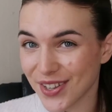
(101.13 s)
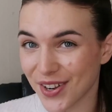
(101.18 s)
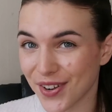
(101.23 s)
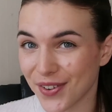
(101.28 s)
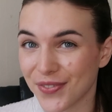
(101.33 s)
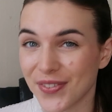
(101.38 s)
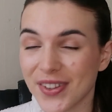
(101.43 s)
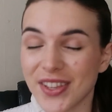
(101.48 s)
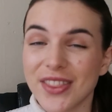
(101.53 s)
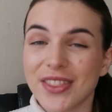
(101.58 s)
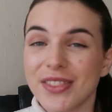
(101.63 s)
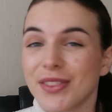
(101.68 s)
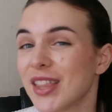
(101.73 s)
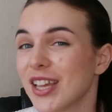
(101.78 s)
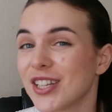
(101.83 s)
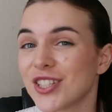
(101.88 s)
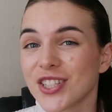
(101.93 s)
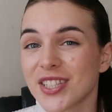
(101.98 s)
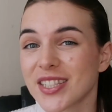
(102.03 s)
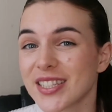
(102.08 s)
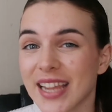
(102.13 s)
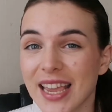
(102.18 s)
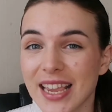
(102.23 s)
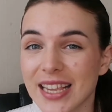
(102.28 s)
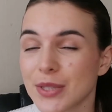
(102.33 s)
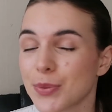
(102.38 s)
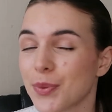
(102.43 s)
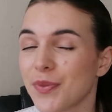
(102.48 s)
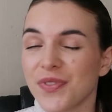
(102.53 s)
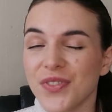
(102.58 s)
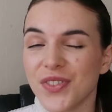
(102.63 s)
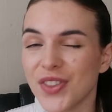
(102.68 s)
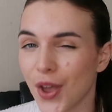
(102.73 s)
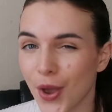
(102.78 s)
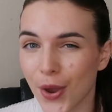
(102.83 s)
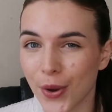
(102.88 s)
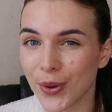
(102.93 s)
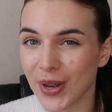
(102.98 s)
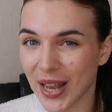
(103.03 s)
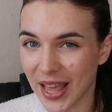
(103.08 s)
off, they're just days with
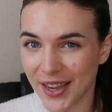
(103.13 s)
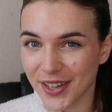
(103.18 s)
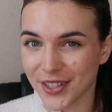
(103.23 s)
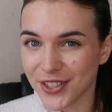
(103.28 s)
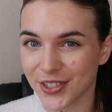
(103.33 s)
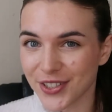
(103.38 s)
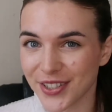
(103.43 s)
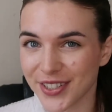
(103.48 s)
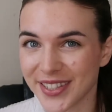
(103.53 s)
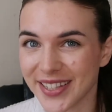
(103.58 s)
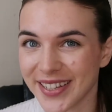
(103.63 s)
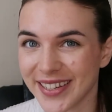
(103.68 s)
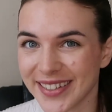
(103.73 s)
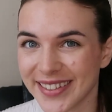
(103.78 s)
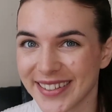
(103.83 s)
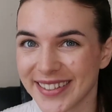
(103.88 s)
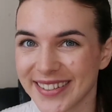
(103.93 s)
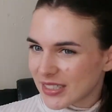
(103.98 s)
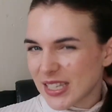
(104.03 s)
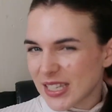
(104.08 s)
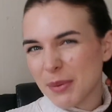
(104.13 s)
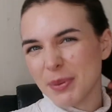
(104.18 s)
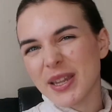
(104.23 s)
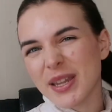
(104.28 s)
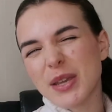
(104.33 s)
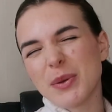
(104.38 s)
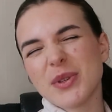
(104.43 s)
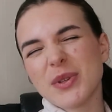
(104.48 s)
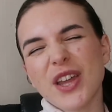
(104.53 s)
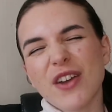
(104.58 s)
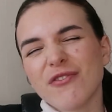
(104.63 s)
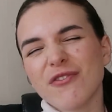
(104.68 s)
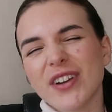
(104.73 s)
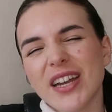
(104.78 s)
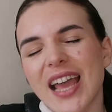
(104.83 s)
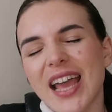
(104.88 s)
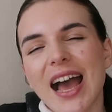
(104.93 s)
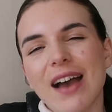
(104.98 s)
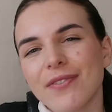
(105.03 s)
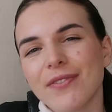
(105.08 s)
no lectures. Typically we don't
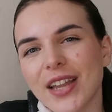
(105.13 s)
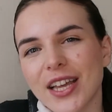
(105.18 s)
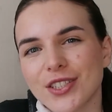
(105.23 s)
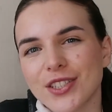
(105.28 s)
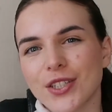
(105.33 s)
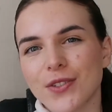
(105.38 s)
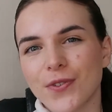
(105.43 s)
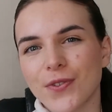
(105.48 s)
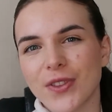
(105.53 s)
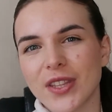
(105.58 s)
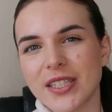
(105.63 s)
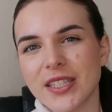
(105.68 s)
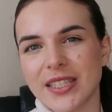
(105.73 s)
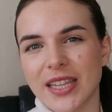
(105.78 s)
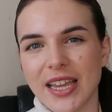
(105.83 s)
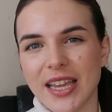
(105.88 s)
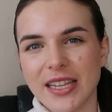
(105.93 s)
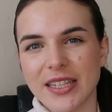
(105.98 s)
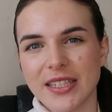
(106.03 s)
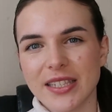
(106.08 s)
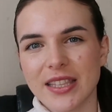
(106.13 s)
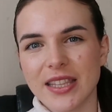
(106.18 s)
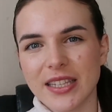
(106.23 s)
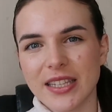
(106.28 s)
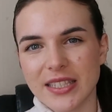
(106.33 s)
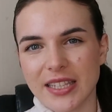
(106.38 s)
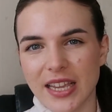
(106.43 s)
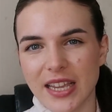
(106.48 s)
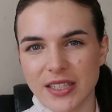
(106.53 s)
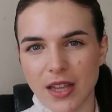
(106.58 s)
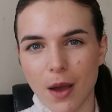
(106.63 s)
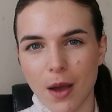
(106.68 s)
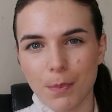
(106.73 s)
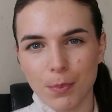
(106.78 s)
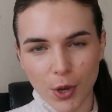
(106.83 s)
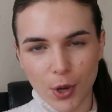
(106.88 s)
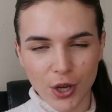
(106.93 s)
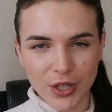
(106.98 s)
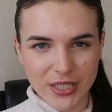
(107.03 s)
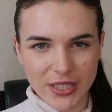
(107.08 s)
really have lectures for these days. These days are
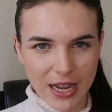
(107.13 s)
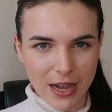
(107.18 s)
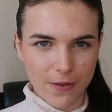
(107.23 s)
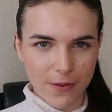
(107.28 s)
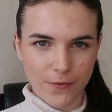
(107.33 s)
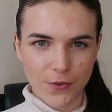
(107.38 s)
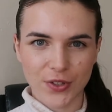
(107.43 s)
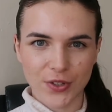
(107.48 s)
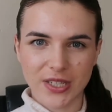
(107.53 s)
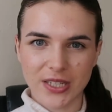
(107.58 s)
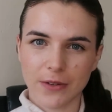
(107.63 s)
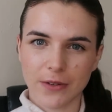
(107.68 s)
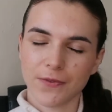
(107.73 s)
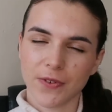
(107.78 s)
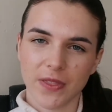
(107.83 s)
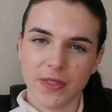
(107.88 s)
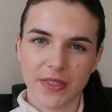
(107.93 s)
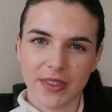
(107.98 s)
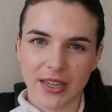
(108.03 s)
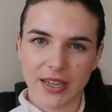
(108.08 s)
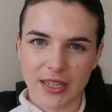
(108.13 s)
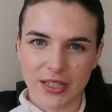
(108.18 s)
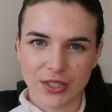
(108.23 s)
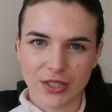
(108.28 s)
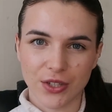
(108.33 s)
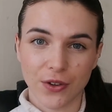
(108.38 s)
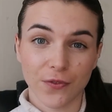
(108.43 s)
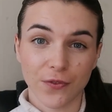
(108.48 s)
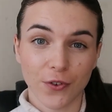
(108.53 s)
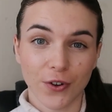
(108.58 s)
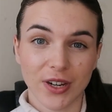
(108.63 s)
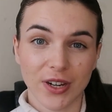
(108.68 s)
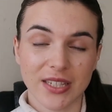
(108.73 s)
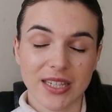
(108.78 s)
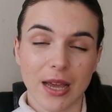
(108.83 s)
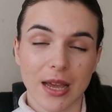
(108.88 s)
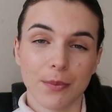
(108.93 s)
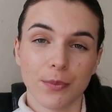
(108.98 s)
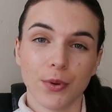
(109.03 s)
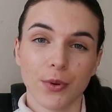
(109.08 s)
blocked out for different things. So for
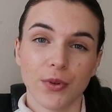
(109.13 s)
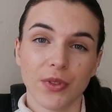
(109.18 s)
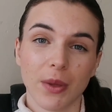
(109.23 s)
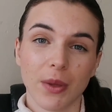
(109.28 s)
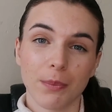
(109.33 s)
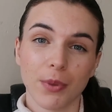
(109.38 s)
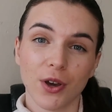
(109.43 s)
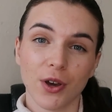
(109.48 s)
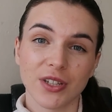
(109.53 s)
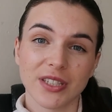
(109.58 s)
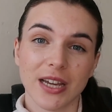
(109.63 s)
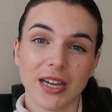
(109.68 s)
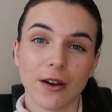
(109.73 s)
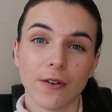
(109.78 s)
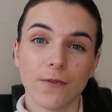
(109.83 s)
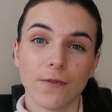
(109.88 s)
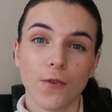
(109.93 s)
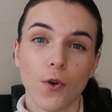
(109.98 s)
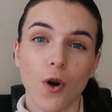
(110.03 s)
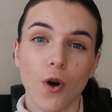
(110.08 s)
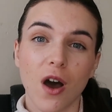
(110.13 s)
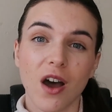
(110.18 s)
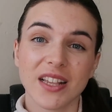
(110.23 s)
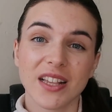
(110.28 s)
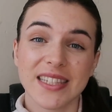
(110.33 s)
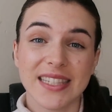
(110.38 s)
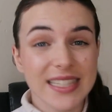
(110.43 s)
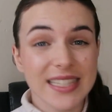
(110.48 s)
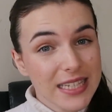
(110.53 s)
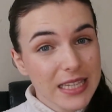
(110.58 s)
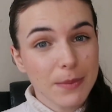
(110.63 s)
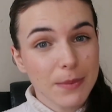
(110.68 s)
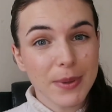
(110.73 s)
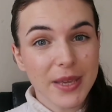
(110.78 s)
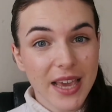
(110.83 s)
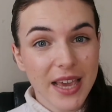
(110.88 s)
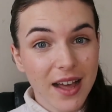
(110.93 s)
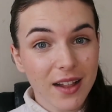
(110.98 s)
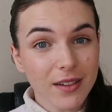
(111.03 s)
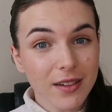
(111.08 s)
example, they're blocked out for
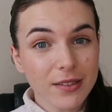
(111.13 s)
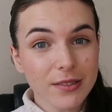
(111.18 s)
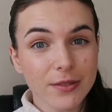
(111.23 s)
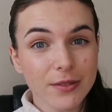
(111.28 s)
CBL,